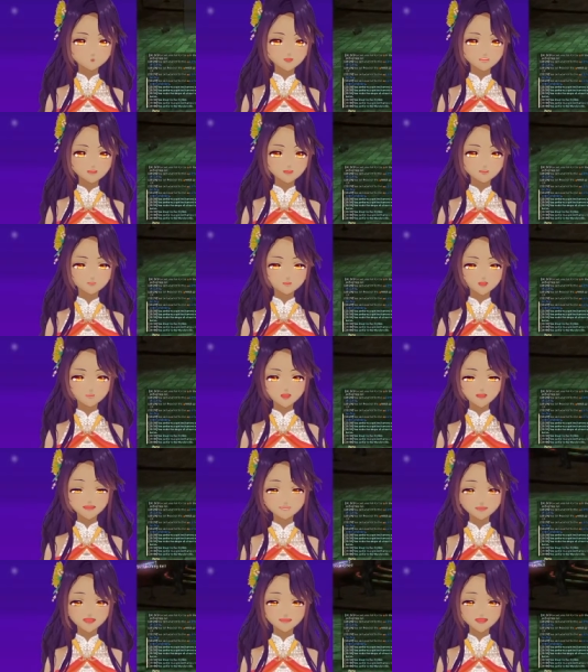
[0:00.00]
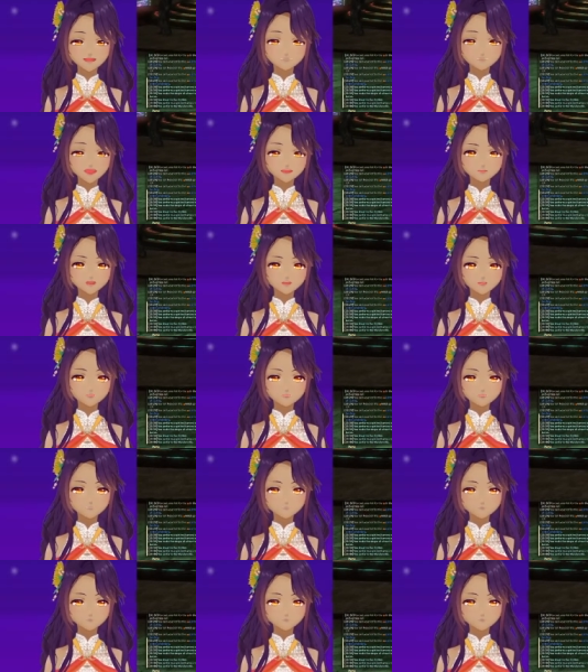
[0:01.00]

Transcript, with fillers: The thing is, it doesn't happen as often.